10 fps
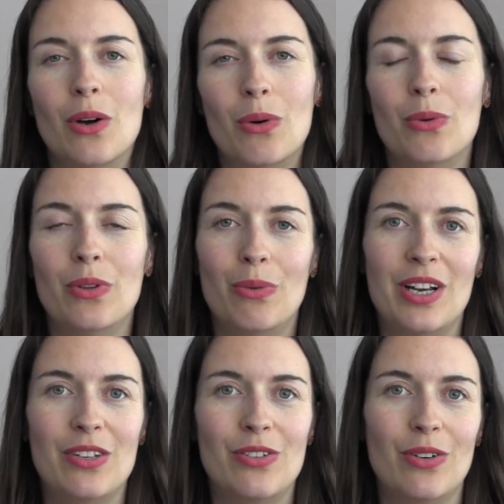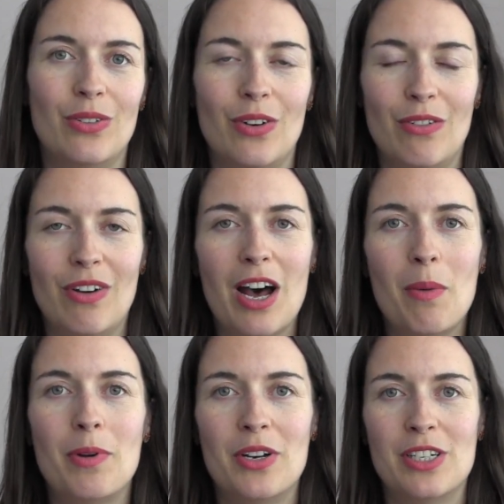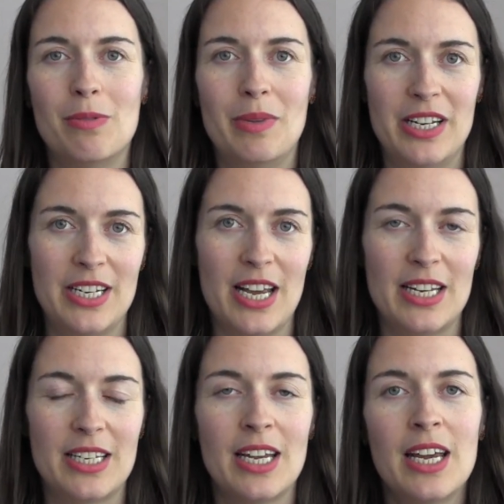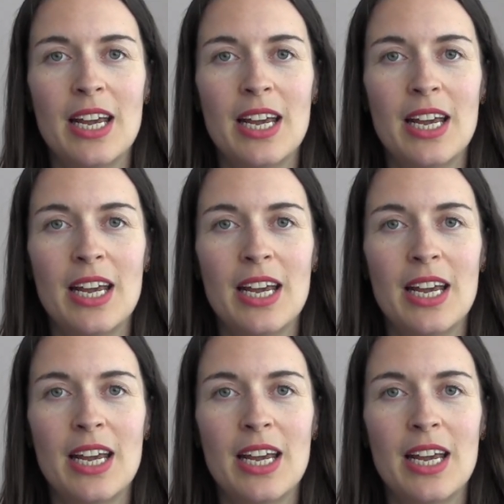all the way to sort of upper intermediate.